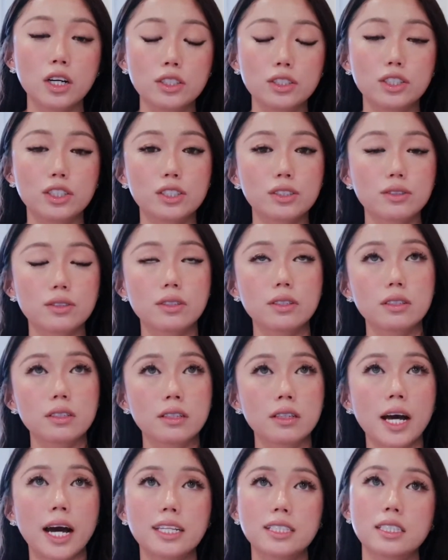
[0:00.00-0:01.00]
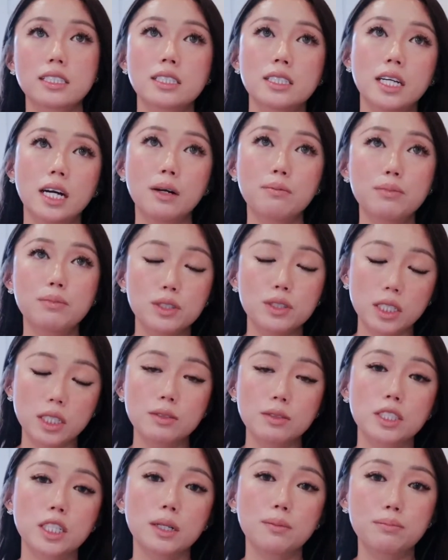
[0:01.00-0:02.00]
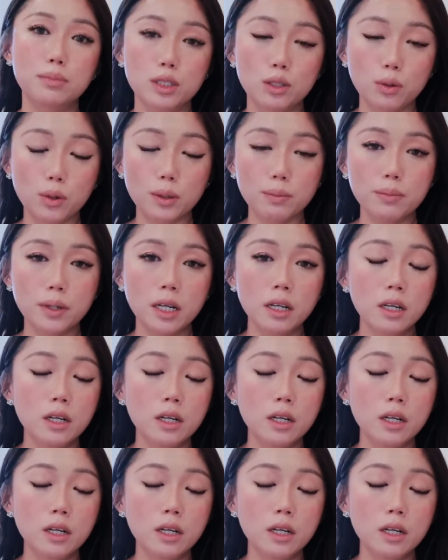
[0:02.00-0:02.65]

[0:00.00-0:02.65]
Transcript: onto that doesn't help your skin to absorb.